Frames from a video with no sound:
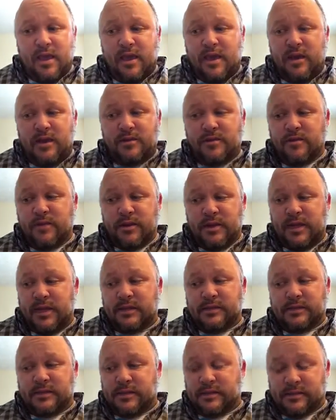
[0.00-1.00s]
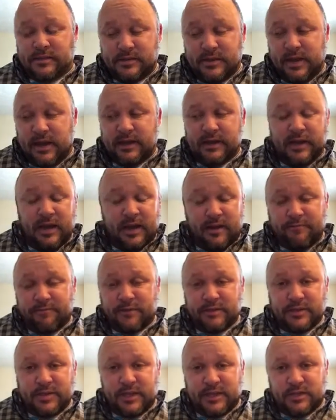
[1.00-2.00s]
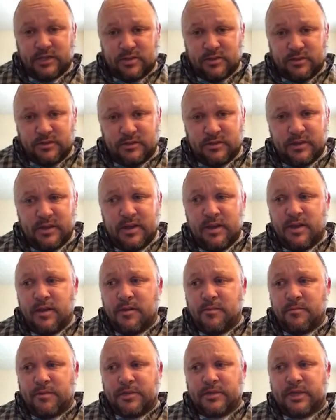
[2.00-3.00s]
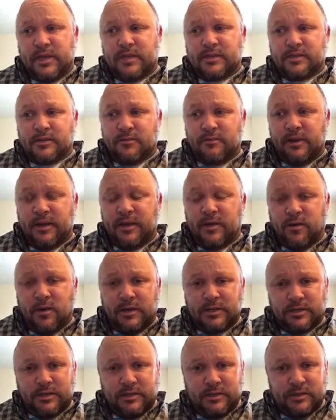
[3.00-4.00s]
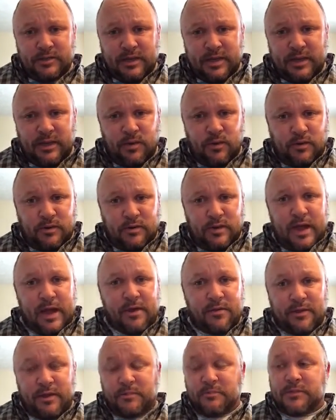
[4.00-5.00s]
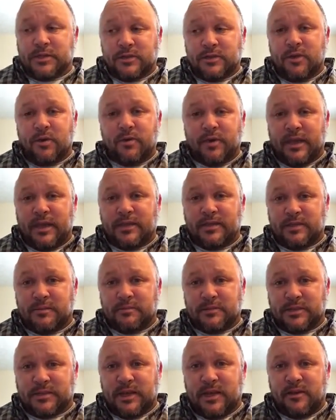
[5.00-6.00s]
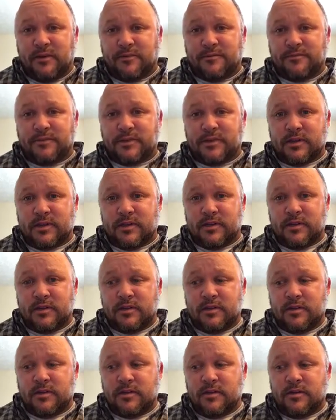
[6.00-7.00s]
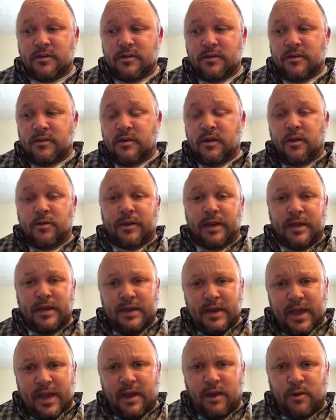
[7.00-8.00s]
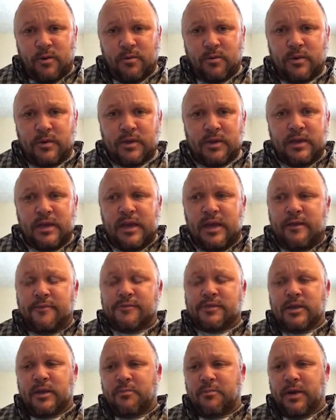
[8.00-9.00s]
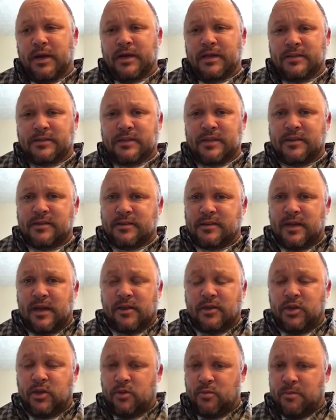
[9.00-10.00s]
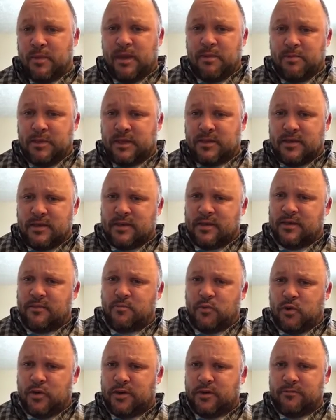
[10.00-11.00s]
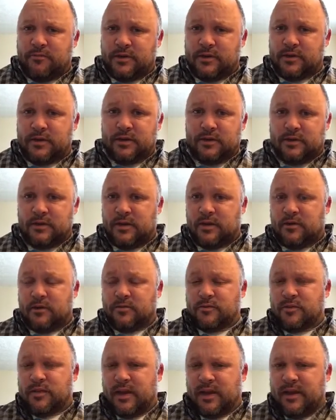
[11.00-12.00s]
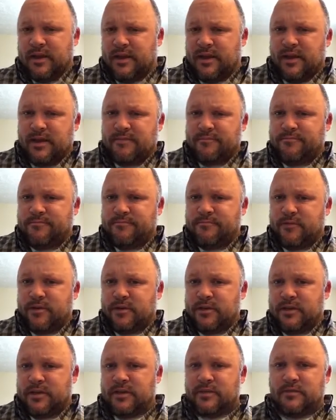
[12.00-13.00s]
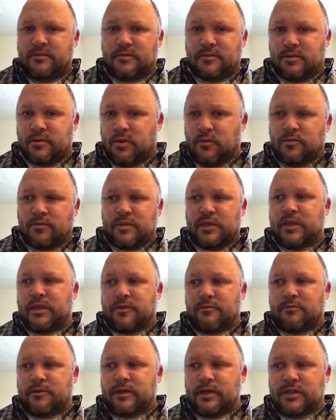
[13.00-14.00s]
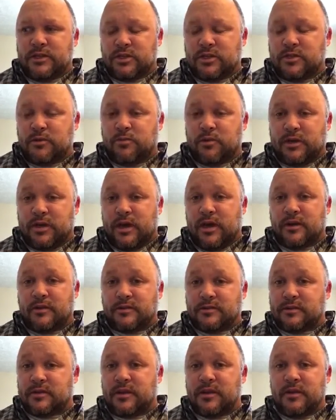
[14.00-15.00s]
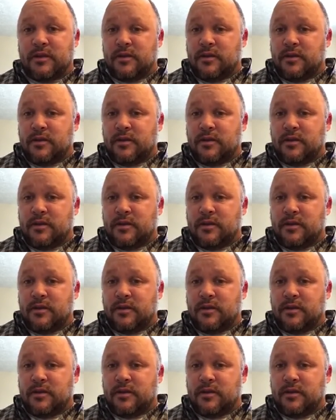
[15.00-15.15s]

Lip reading: it's non-confrontational, but you ask the right questions and you allow them to locate themselves. Okay, now if somebody says, now you may be thinking, boy, you're really, I really don't think your relationship with God is